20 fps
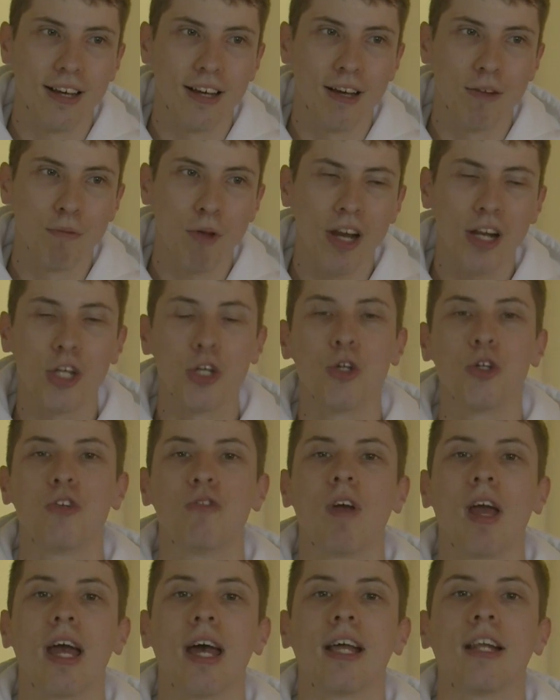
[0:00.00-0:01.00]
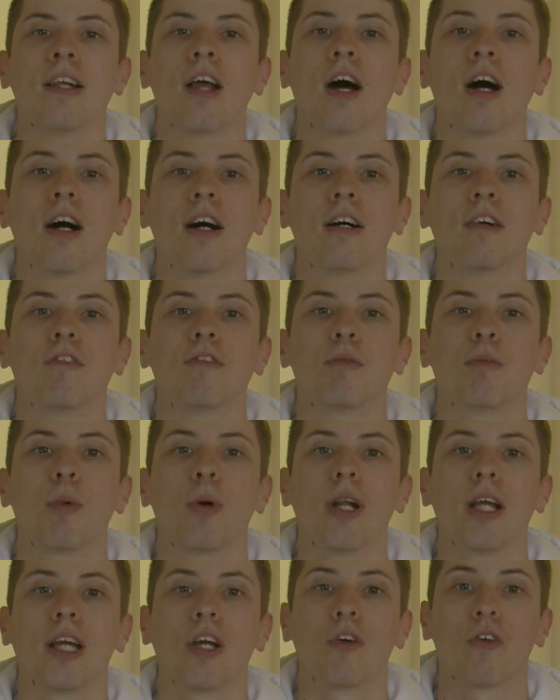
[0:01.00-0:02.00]
I'm not a huge fan of
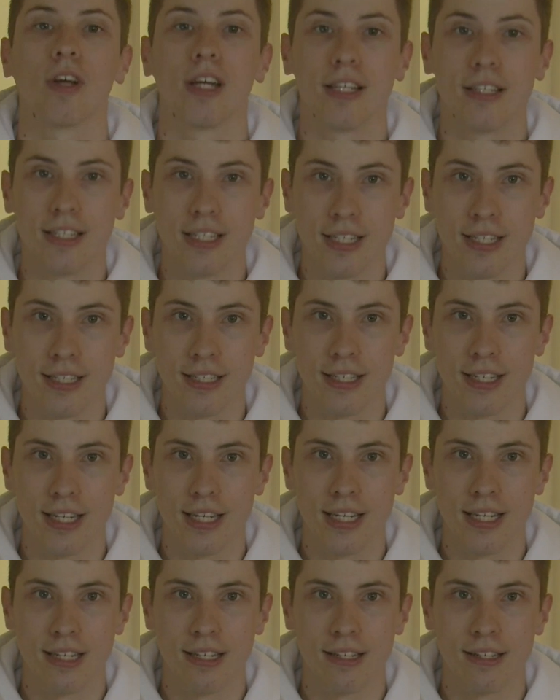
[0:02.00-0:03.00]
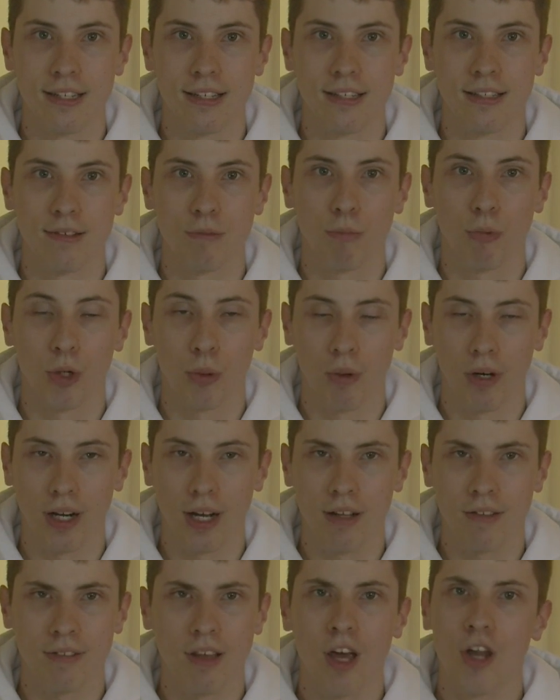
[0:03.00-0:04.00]
putting creatine in
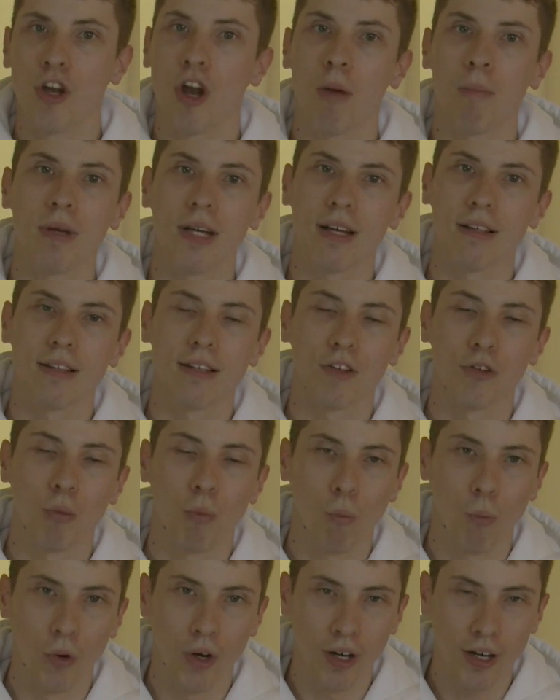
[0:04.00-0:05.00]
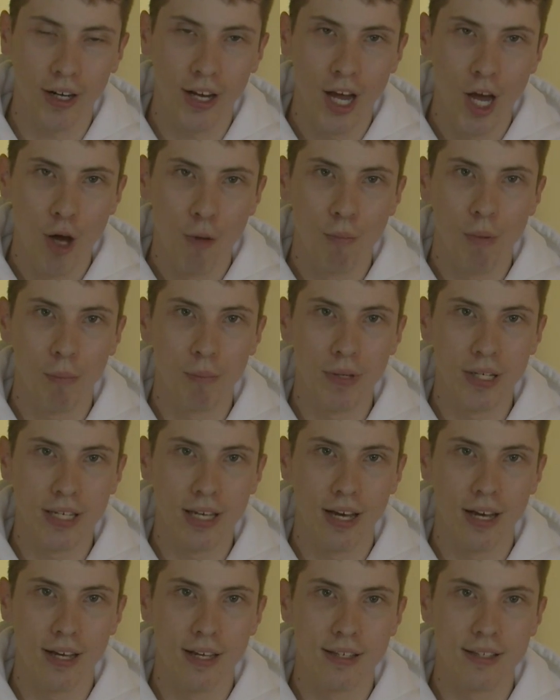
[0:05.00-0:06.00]
pre-workouts, not because it doesn't work, but
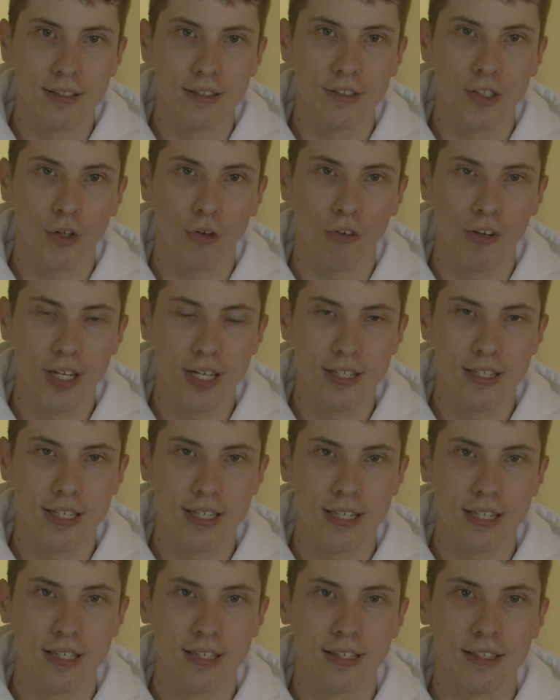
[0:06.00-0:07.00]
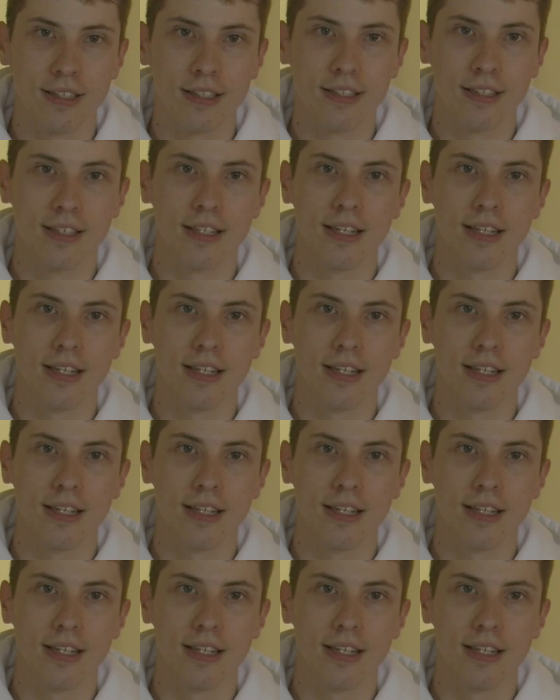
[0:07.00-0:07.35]
because creatine